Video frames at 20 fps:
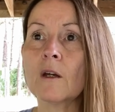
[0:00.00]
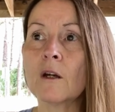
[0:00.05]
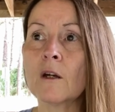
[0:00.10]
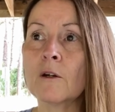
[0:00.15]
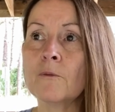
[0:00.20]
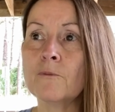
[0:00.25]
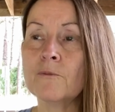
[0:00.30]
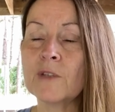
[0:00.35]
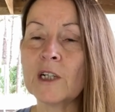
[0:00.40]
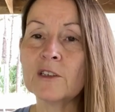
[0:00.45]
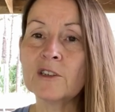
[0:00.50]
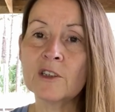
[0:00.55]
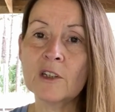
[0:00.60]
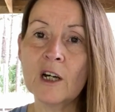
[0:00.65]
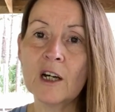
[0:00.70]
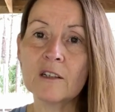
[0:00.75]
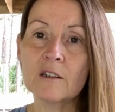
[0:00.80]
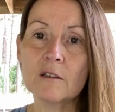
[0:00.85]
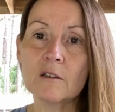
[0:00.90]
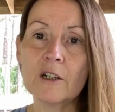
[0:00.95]
Um, that's
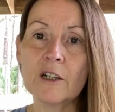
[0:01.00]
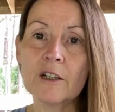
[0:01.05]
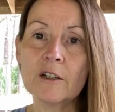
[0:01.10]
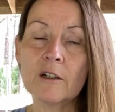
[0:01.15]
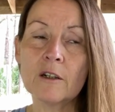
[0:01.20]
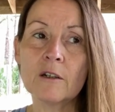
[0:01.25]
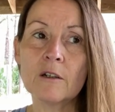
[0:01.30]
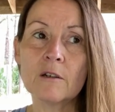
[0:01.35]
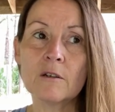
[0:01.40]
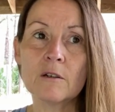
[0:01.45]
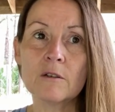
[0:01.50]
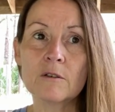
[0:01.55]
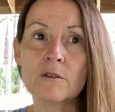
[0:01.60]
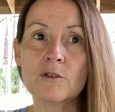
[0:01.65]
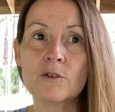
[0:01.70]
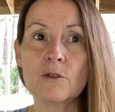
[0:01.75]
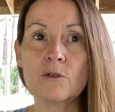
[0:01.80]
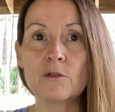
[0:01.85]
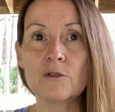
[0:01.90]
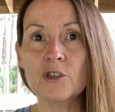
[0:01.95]
kind of like,
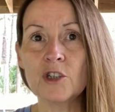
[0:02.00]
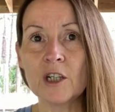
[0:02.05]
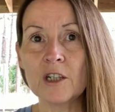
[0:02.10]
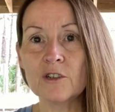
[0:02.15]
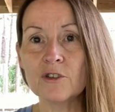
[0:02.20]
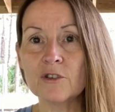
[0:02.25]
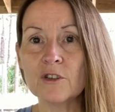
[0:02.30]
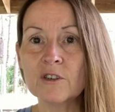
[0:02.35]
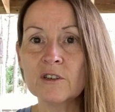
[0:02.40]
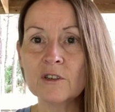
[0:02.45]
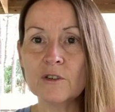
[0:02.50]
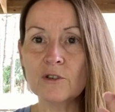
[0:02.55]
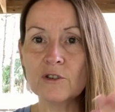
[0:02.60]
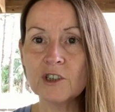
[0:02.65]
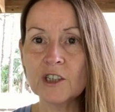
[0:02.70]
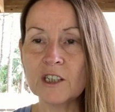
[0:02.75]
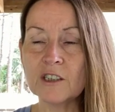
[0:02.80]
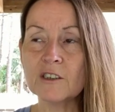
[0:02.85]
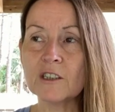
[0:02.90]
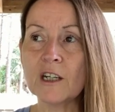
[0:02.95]
so you change this and you
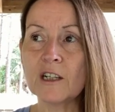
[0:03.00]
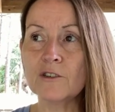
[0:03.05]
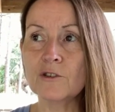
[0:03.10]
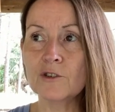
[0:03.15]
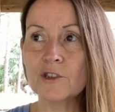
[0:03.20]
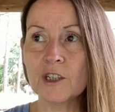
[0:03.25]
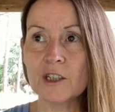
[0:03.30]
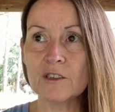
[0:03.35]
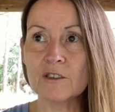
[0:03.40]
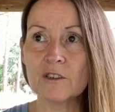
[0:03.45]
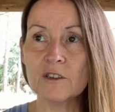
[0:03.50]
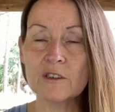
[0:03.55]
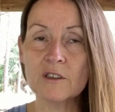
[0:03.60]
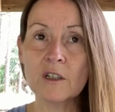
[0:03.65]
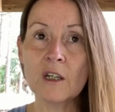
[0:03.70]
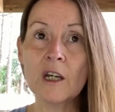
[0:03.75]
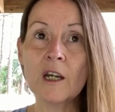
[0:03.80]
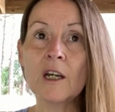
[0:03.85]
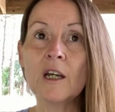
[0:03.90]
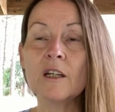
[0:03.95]
change that and you change
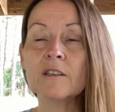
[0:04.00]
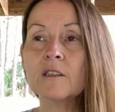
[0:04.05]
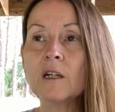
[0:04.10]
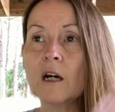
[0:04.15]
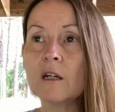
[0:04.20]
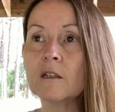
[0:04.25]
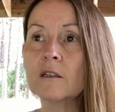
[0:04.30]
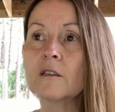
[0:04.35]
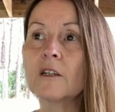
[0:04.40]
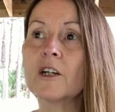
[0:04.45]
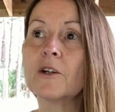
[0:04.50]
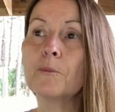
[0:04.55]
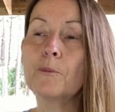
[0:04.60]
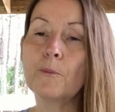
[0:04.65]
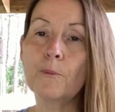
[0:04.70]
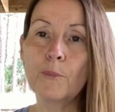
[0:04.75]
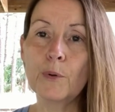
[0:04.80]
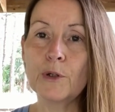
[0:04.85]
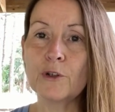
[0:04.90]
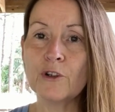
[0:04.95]
this. It's kind of like
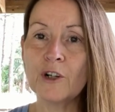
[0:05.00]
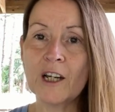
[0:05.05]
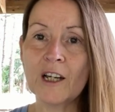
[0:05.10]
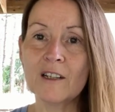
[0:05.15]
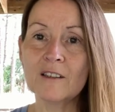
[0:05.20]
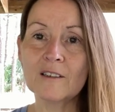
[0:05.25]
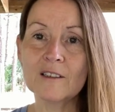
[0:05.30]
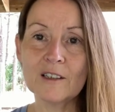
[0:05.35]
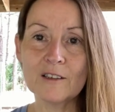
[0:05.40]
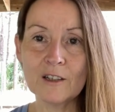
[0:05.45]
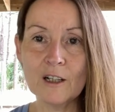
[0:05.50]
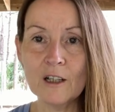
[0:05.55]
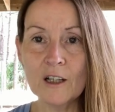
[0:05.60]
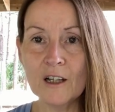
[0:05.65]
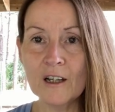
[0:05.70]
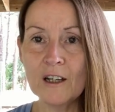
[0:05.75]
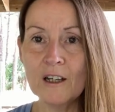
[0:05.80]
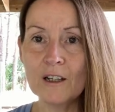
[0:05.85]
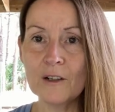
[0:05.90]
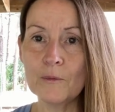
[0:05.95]
putting your hands in the
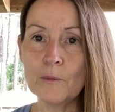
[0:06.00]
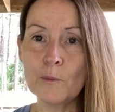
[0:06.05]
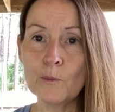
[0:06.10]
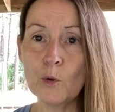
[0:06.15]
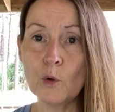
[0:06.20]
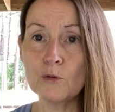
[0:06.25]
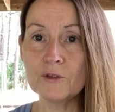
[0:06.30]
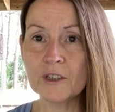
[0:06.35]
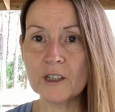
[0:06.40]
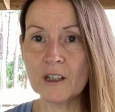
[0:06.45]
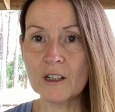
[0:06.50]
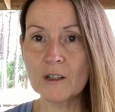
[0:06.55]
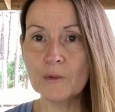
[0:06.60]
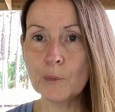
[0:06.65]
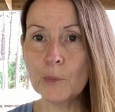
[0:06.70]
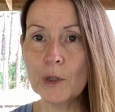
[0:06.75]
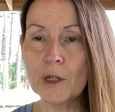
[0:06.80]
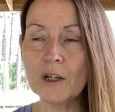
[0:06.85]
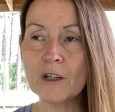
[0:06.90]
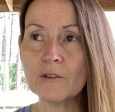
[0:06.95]
clay and molding it
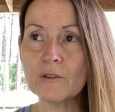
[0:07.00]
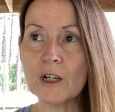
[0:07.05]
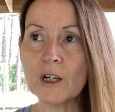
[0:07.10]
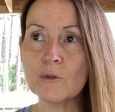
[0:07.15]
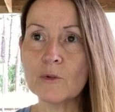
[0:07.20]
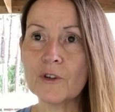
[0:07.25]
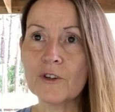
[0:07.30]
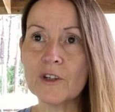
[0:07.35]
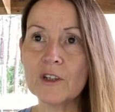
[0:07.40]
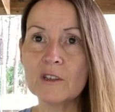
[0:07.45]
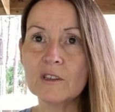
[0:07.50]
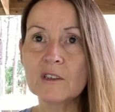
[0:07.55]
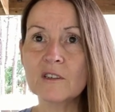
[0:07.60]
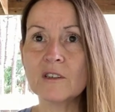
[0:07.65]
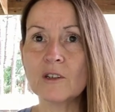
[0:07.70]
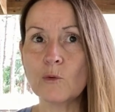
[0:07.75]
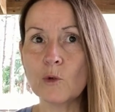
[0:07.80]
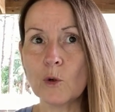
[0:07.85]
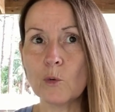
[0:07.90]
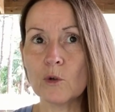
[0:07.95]
and playing around with it and
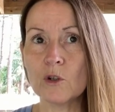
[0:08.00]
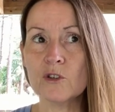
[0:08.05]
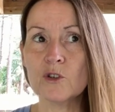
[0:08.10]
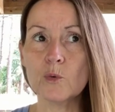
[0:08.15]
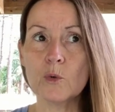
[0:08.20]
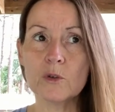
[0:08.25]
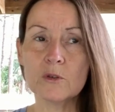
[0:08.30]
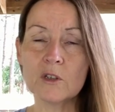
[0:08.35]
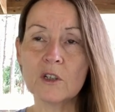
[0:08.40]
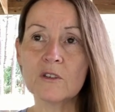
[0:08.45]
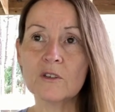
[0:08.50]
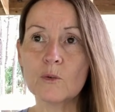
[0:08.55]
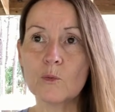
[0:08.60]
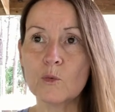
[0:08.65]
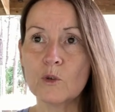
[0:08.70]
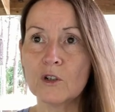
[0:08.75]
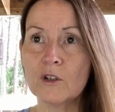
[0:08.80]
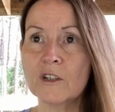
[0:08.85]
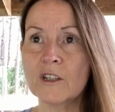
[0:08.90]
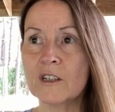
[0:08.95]
see what works, what doesn't
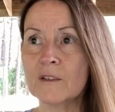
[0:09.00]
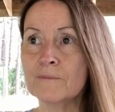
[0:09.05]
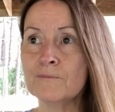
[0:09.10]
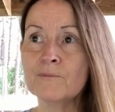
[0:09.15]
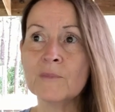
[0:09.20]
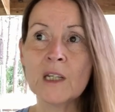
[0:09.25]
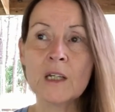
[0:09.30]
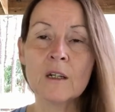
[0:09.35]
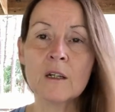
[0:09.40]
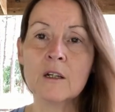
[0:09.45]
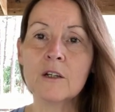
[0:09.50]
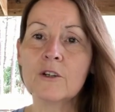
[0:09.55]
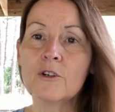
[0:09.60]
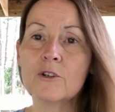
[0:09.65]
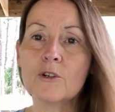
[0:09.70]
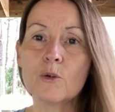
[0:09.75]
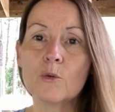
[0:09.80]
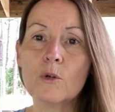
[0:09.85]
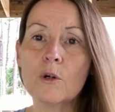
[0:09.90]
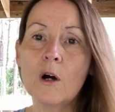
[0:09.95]
work. And,
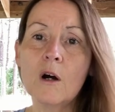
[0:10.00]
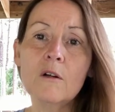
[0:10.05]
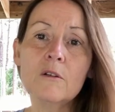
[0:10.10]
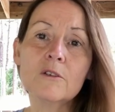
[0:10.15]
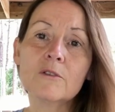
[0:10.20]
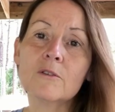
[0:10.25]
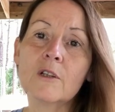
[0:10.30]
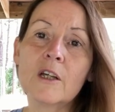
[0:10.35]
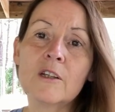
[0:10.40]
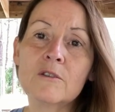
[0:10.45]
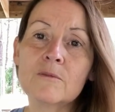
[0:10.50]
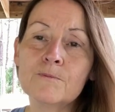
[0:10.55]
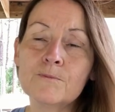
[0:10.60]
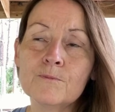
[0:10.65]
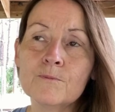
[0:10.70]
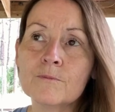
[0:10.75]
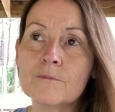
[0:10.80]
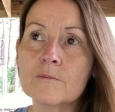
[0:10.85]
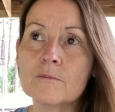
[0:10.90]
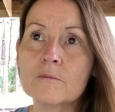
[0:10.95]
you know, we're all in,
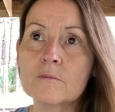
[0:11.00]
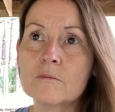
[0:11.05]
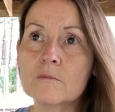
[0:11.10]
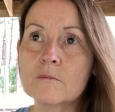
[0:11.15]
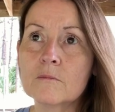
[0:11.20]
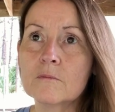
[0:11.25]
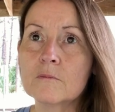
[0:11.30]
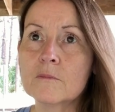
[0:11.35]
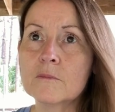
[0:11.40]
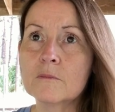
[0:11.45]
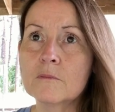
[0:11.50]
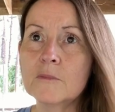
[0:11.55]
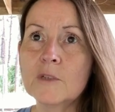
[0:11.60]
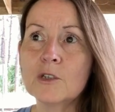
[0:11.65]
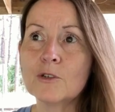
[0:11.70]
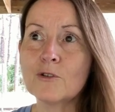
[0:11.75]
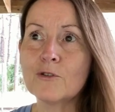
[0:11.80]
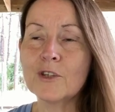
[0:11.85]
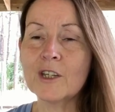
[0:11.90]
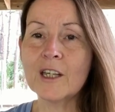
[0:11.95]
in
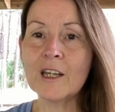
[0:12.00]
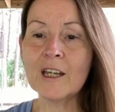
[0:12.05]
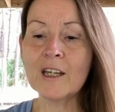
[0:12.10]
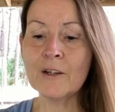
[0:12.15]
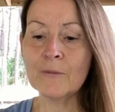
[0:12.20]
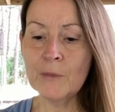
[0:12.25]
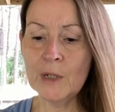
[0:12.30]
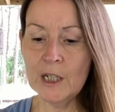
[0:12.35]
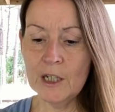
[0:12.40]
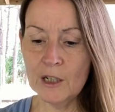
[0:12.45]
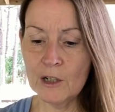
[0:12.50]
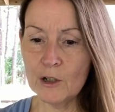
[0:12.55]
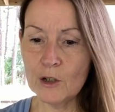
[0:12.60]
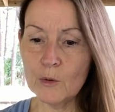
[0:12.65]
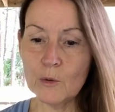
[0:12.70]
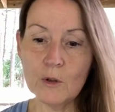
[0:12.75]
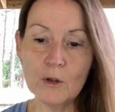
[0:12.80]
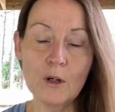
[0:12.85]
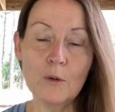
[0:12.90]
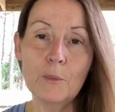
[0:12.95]
you know, the game
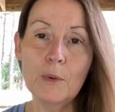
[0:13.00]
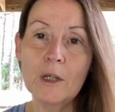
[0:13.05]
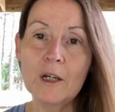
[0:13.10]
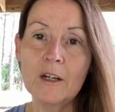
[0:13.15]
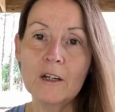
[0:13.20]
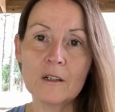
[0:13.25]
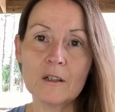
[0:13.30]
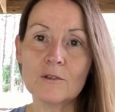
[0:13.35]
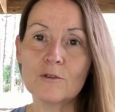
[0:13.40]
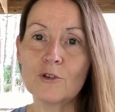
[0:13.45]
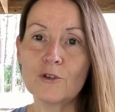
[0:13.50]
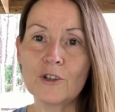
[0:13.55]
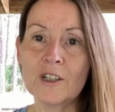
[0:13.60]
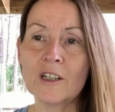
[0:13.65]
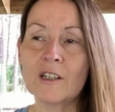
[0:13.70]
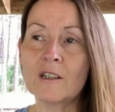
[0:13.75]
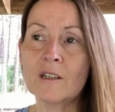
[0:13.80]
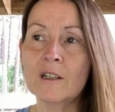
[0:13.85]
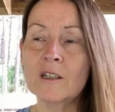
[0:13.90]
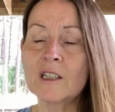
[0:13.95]
here. We're all playing and
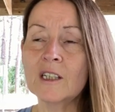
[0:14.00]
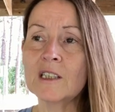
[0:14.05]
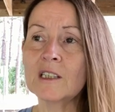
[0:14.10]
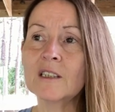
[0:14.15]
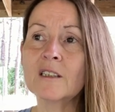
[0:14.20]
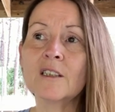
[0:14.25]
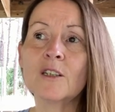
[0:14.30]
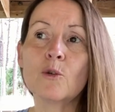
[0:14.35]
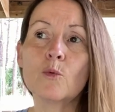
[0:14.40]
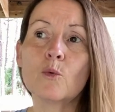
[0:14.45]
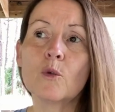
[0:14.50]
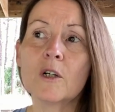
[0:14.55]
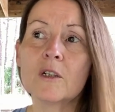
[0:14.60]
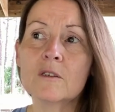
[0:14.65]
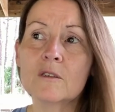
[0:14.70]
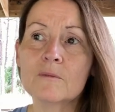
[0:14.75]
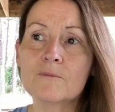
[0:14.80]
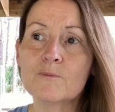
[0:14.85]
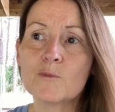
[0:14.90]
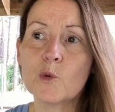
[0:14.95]
learning and see
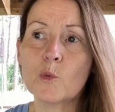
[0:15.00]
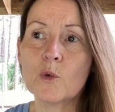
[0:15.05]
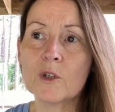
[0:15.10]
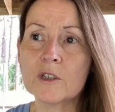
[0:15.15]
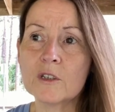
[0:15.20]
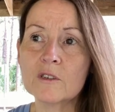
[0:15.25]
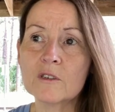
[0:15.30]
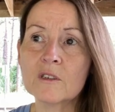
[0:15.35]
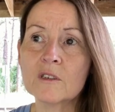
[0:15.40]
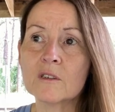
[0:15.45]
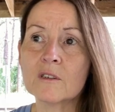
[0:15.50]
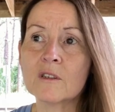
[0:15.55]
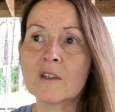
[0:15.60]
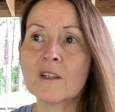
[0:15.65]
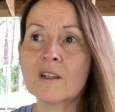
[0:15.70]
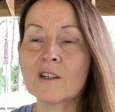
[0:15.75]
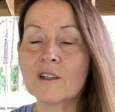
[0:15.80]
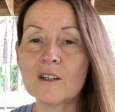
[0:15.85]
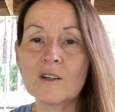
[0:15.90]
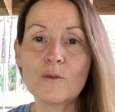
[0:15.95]
what, what is,
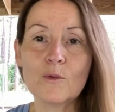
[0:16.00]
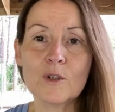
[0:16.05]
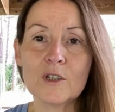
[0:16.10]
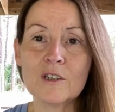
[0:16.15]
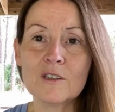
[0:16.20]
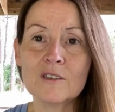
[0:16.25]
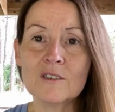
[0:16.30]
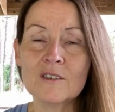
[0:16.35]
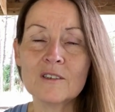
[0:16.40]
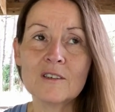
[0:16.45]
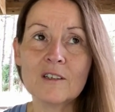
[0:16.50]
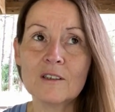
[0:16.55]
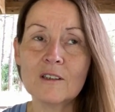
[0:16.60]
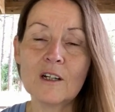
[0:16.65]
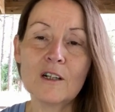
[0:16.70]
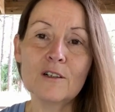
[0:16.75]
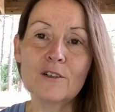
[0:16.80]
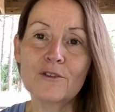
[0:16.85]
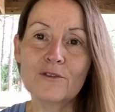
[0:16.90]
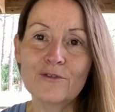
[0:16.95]
what is the
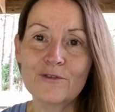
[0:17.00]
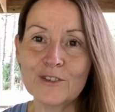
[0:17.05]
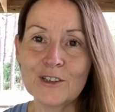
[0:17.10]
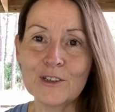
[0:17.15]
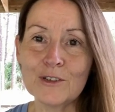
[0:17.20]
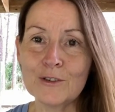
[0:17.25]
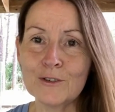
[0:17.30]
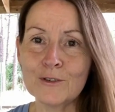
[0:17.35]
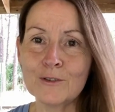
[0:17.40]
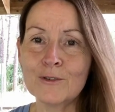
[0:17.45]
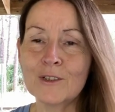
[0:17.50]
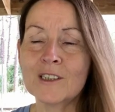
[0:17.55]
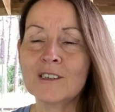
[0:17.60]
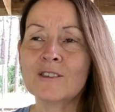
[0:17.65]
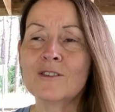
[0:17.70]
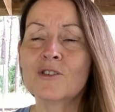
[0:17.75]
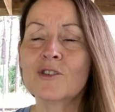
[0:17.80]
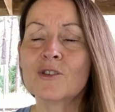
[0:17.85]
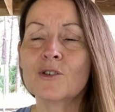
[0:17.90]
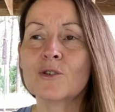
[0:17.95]
love, you know,
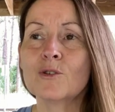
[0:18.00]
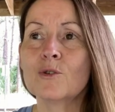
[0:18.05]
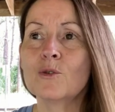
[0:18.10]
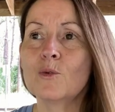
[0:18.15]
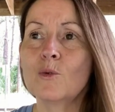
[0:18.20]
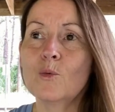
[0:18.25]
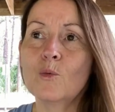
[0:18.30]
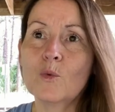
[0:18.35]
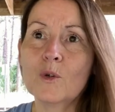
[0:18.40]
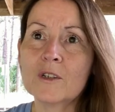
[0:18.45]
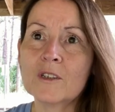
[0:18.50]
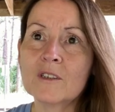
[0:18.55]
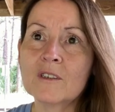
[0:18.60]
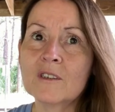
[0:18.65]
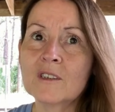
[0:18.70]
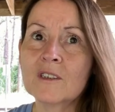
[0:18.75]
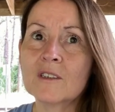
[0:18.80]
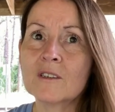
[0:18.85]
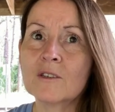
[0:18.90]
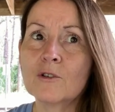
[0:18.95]
and so what
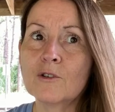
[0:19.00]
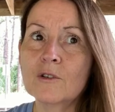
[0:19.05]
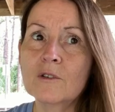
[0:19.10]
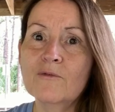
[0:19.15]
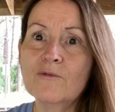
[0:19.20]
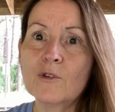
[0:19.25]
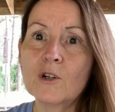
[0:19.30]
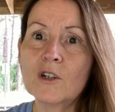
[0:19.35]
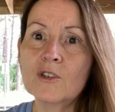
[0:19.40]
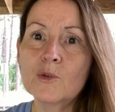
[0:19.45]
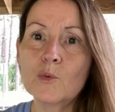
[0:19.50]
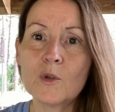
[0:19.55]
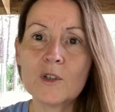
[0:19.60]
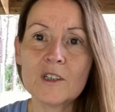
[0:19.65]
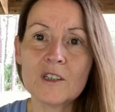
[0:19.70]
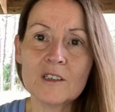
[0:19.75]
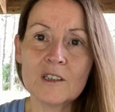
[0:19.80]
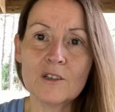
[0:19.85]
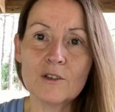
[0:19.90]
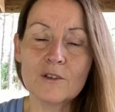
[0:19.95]
is good for us,
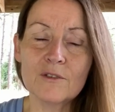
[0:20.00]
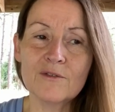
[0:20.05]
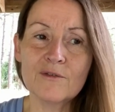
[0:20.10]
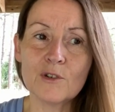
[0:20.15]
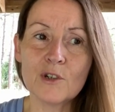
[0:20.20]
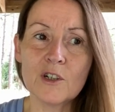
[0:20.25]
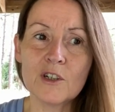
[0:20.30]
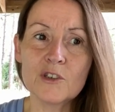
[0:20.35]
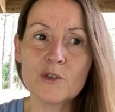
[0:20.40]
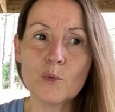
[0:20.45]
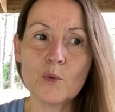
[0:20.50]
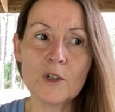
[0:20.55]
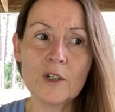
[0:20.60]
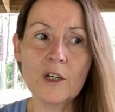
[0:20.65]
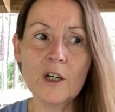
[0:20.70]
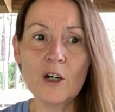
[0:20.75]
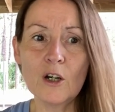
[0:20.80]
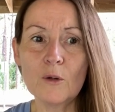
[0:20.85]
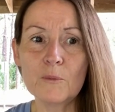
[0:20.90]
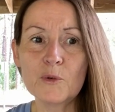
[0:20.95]
what isn't good for us, what
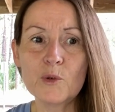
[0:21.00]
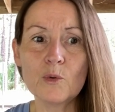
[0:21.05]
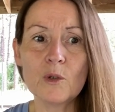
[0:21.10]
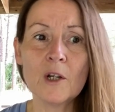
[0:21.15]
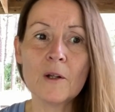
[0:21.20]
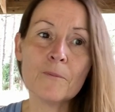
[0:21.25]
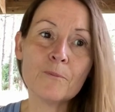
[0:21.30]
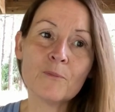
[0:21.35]
helps.